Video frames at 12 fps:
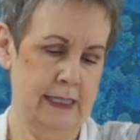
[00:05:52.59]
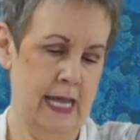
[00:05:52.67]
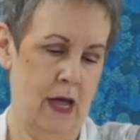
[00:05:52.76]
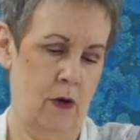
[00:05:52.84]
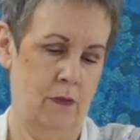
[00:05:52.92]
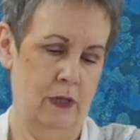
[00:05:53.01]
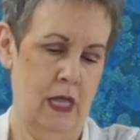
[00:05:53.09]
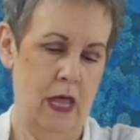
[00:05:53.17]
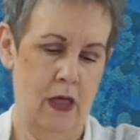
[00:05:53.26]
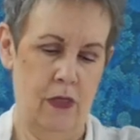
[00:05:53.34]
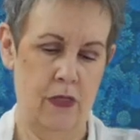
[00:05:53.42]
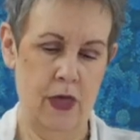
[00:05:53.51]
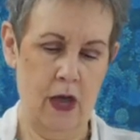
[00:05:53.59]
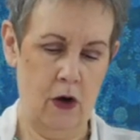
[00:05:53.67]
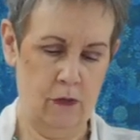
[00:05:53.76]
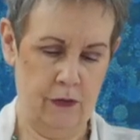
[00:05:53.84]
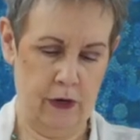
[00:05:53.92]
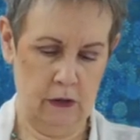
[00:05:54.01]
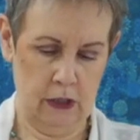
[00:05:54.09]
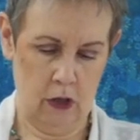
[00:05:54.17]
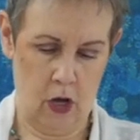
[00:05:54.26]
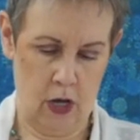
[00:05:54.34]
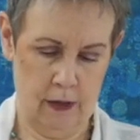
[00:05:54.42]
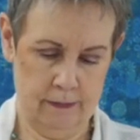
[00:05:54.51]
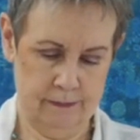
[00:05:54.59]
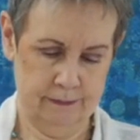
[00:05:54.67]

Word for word: Now, they are fairly long,